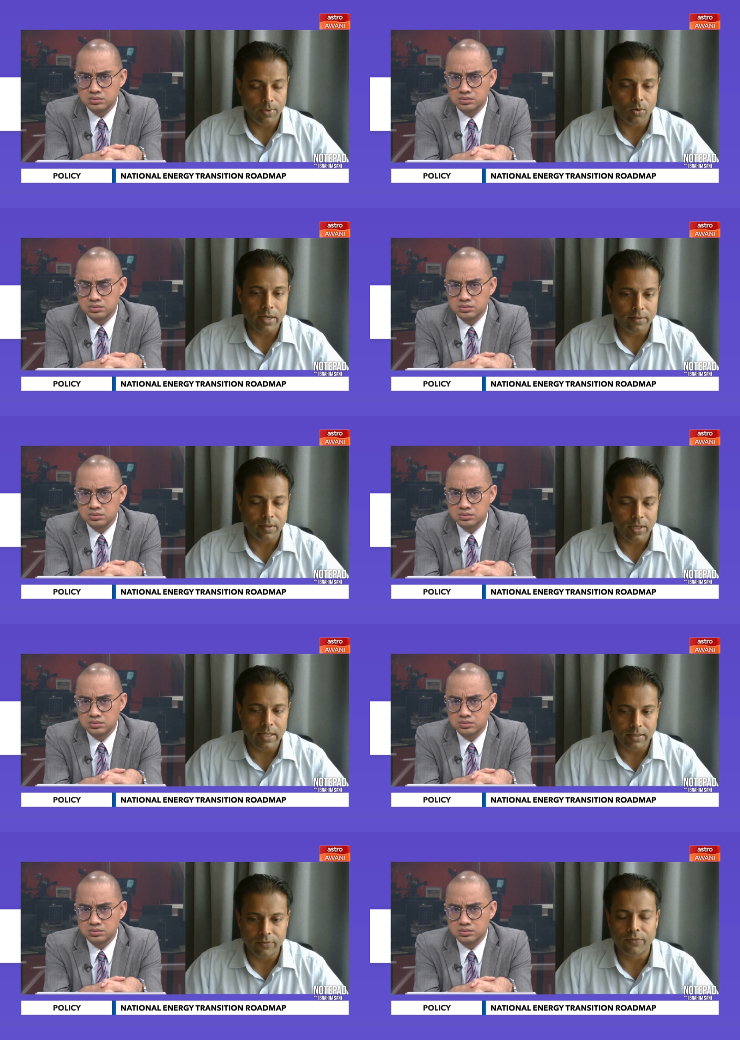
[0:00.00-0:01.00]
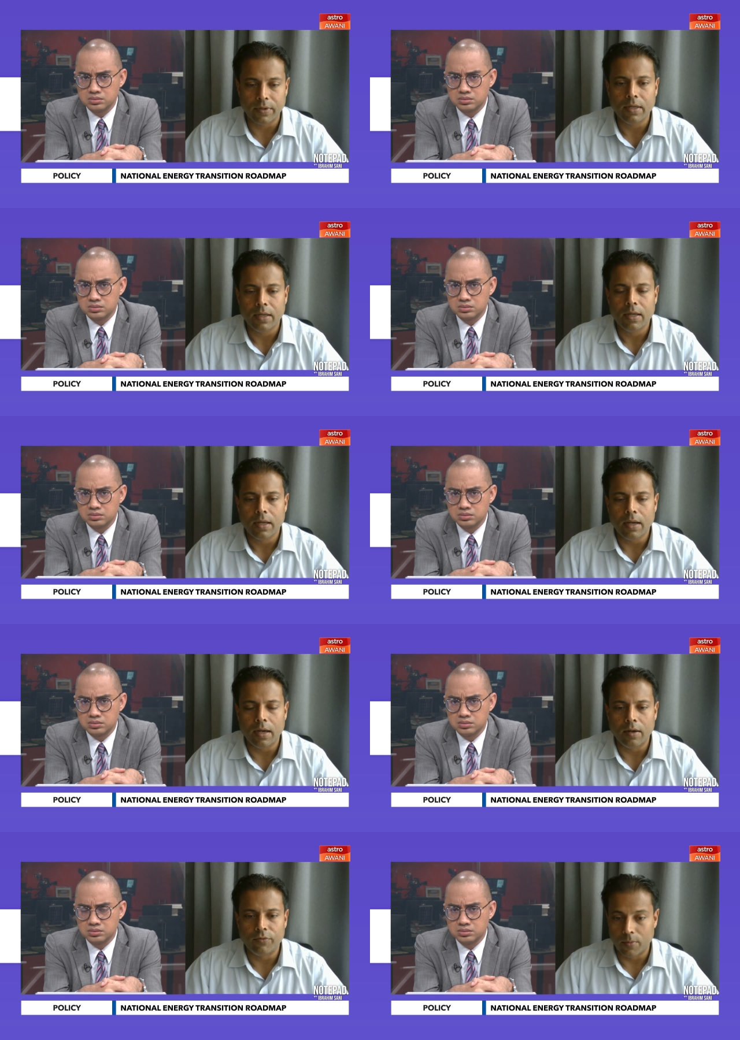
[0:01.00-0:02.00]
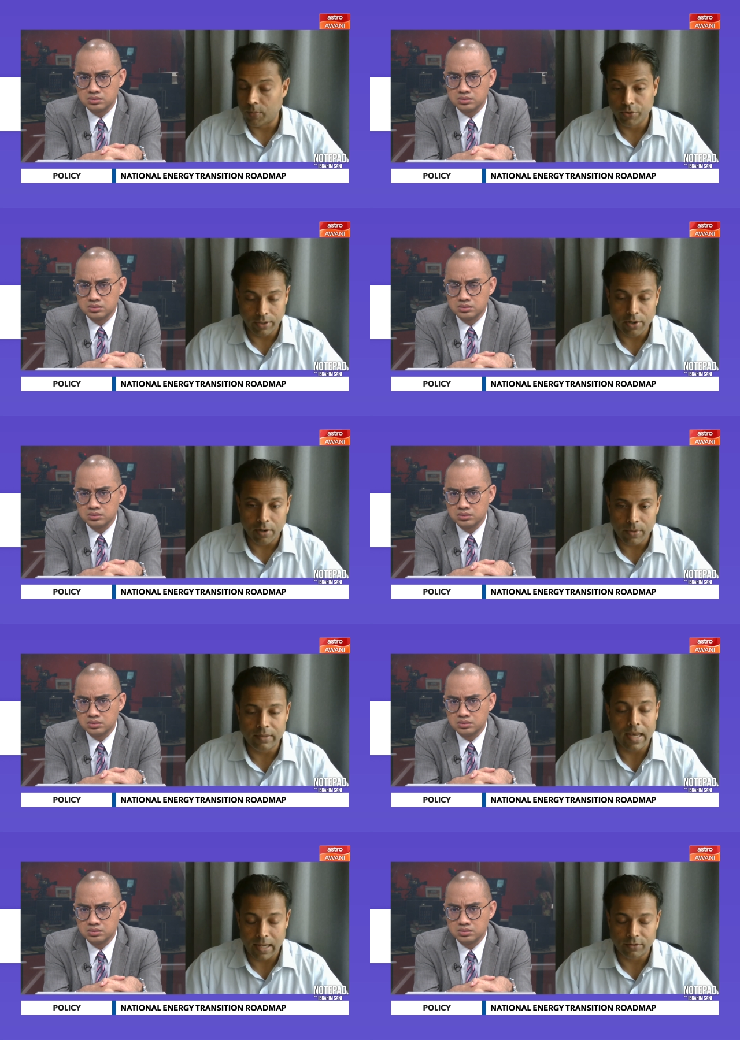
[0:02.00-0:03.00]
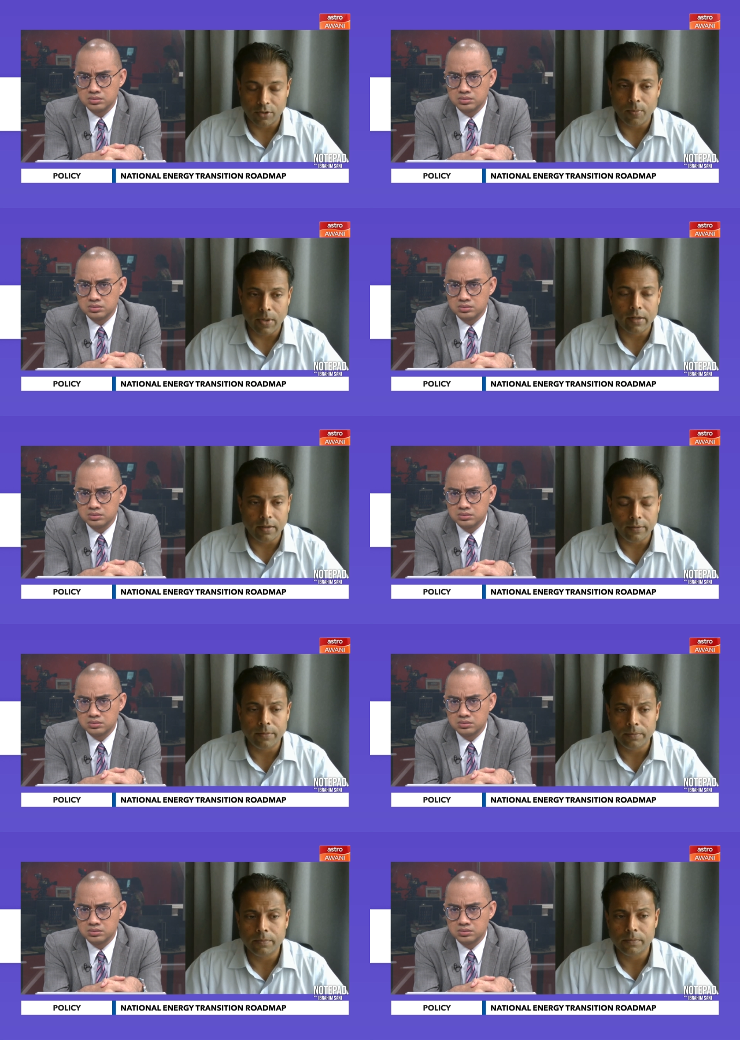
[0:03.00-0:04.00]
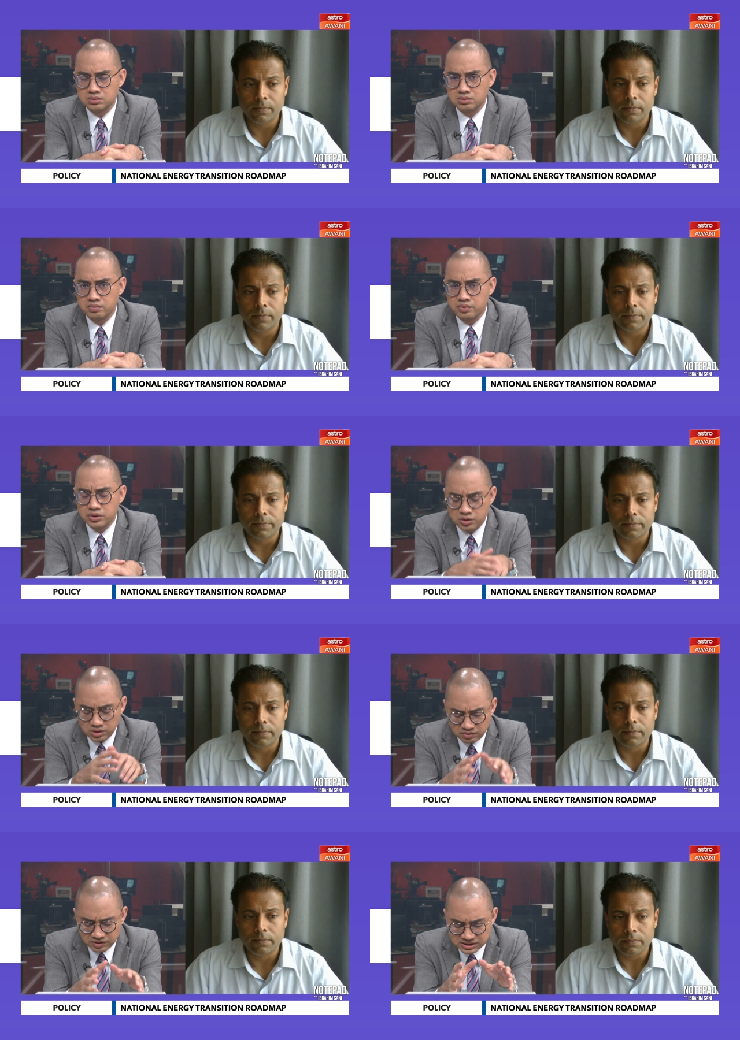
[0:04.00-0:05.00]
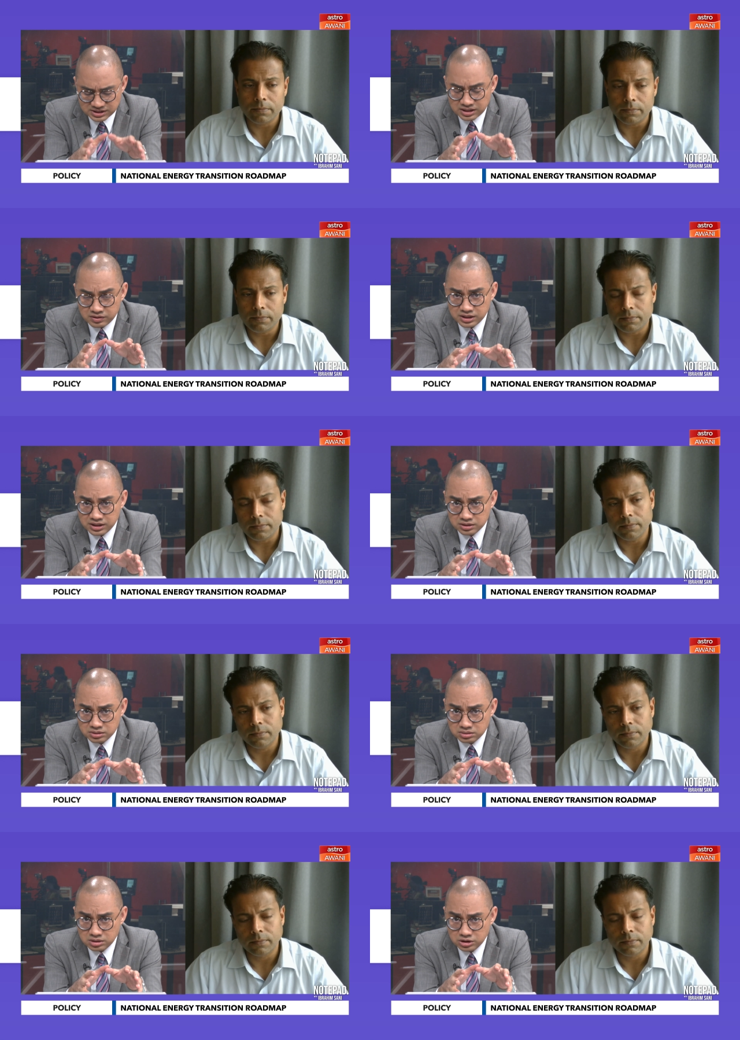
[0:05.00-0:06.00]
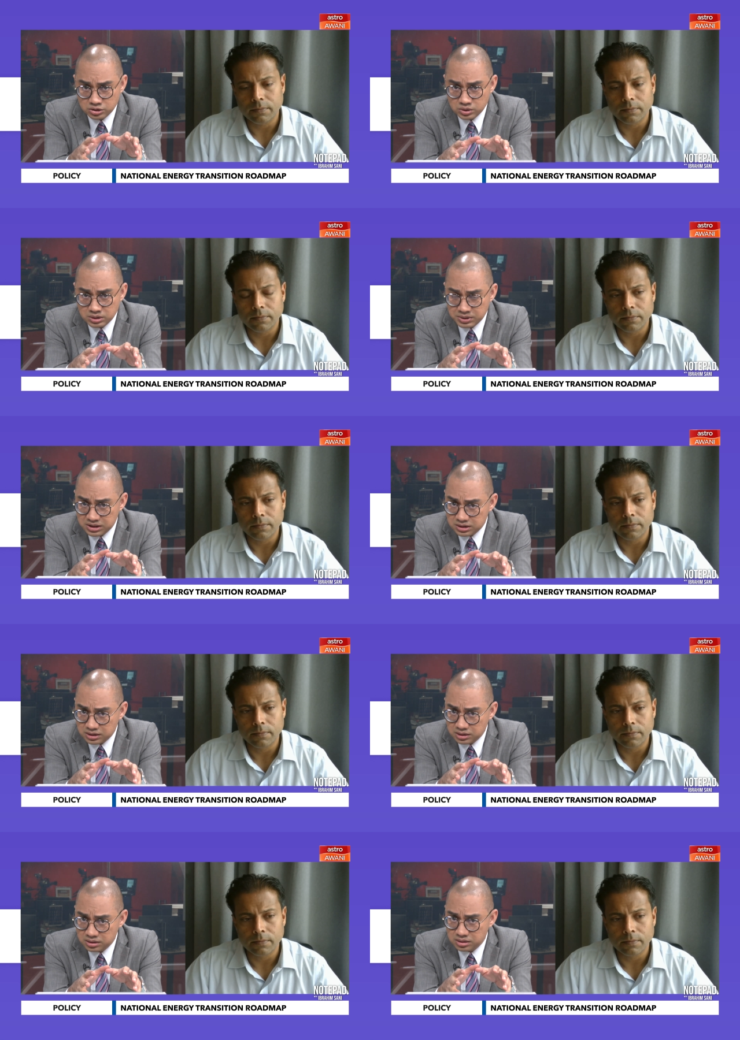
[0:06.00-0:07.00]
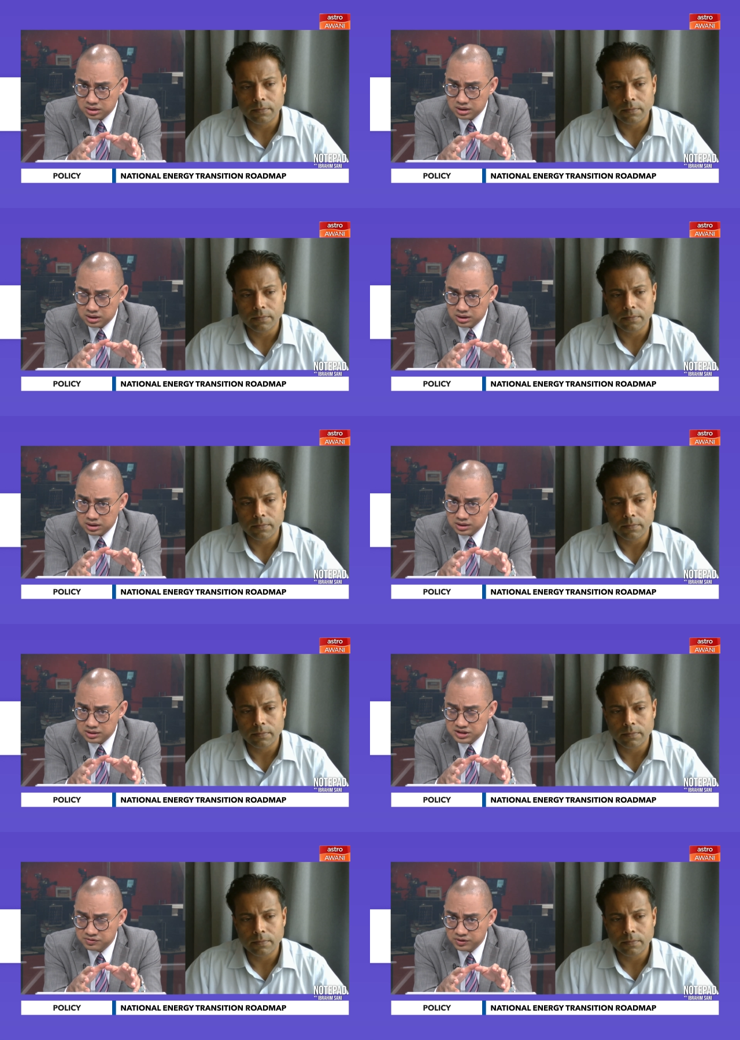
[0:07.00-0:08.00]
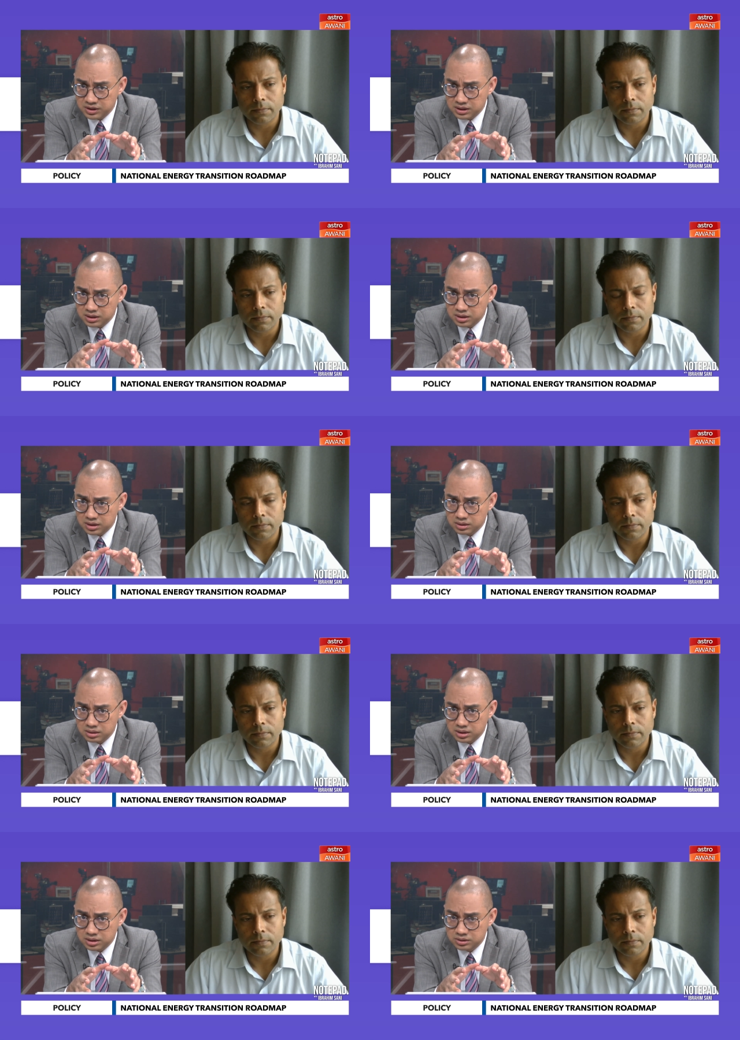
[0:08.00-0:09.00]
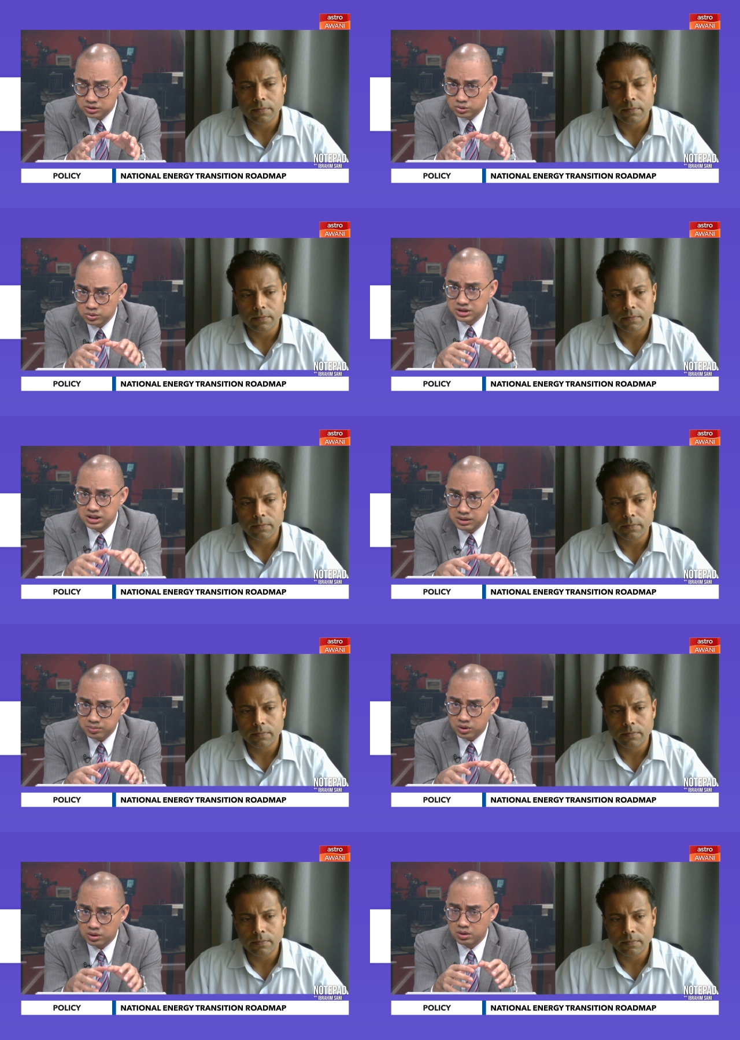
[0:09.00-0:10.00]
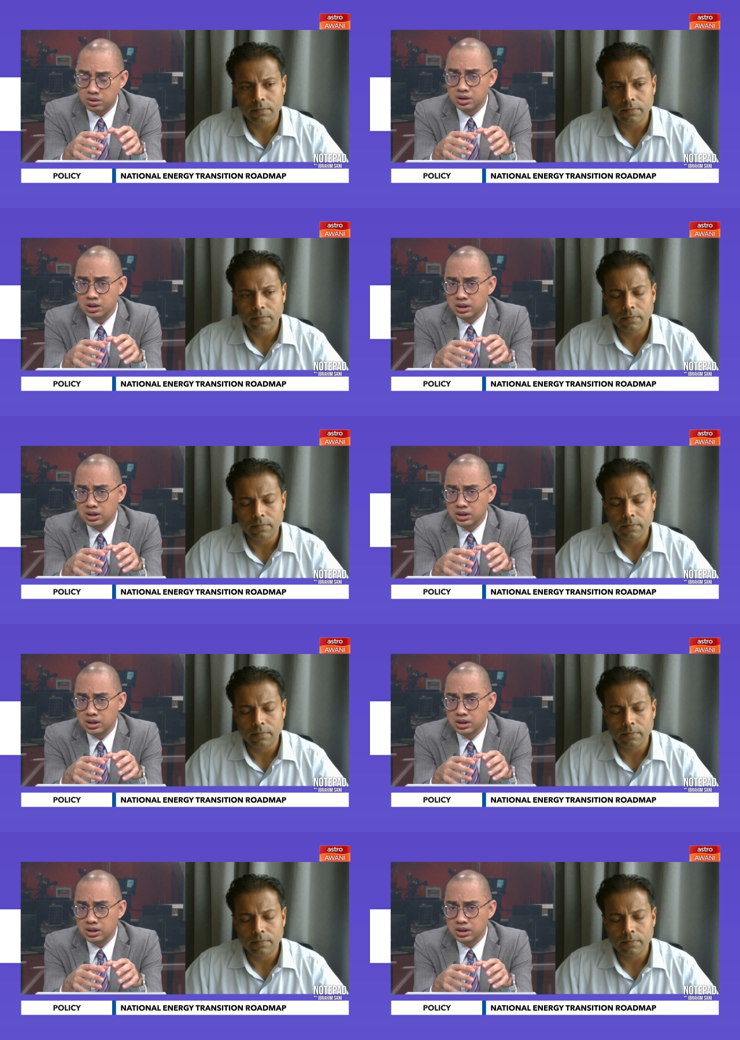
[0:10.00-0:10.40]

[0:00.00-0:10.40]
Speaker 1: could be quite stimulative uh, for both economies and stock markets.
Speaker 2: You think investors are reading into the political uh, sphere uh, too deep, or